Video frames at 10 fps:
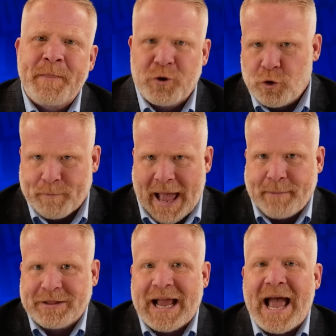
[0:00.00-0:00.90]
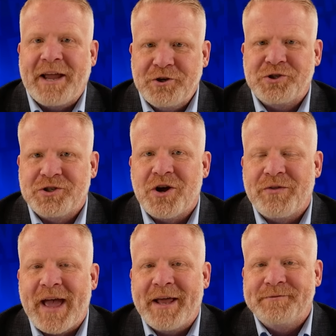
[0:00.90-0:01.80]
You're a Bible guy. You should know
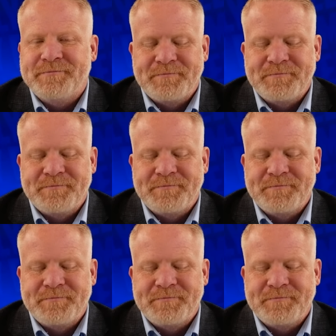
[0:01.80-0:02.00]
that.